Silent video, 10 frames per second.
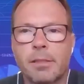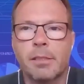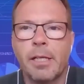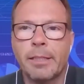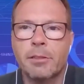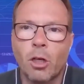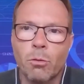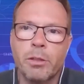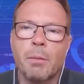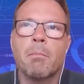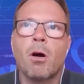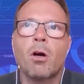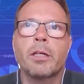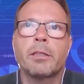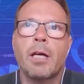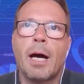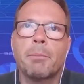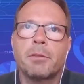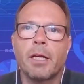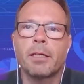Let's start with the market
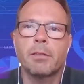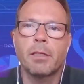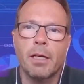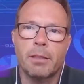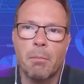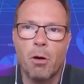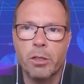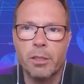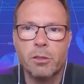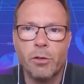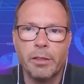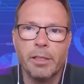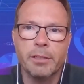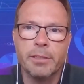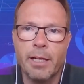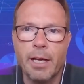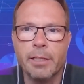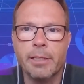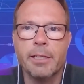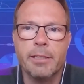update. The market trending
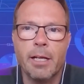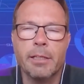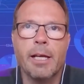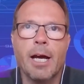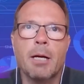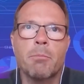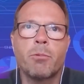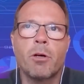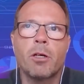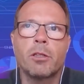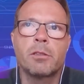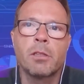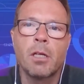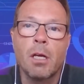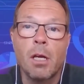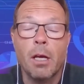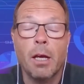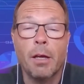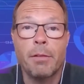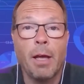slightly upwards.
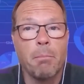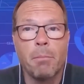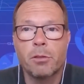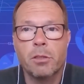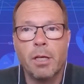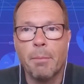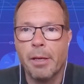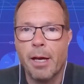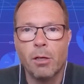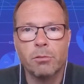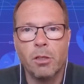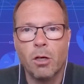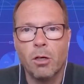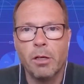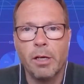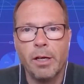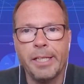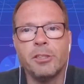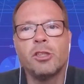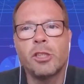Numbers coming out are,
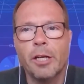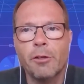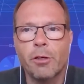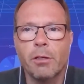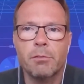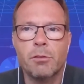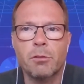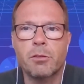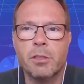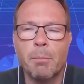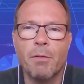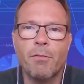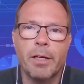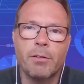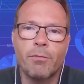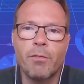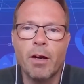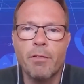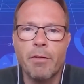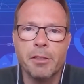in general, to simplify it,
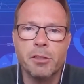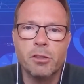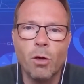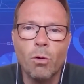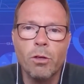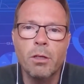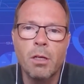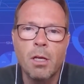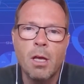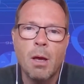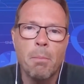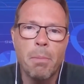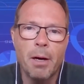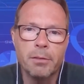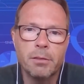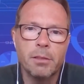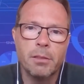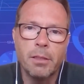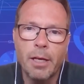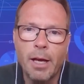very, very strong. But
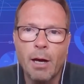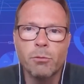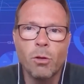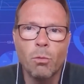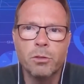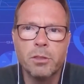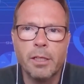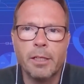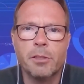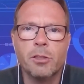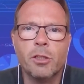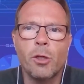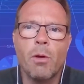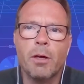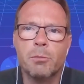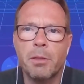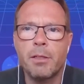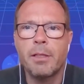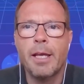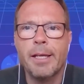I would almost say that the skew has
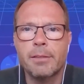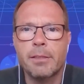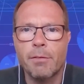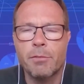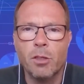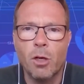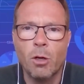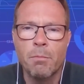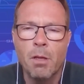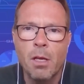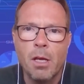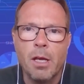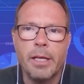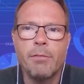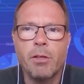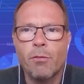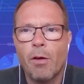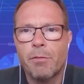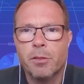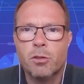been negative. So even if you
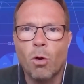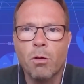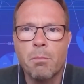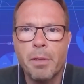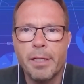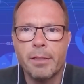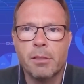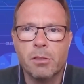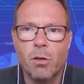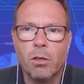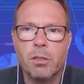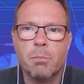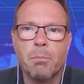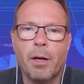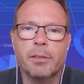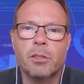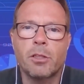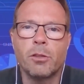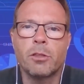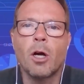have a strong beat, the stock price
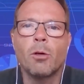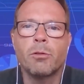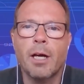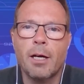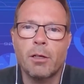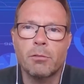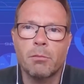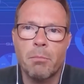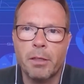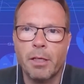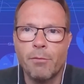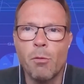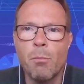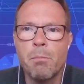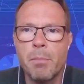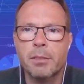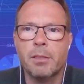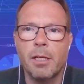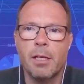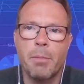could go down. But if you missed a
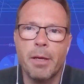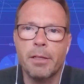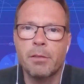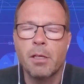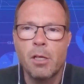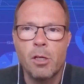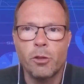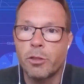little bit, you're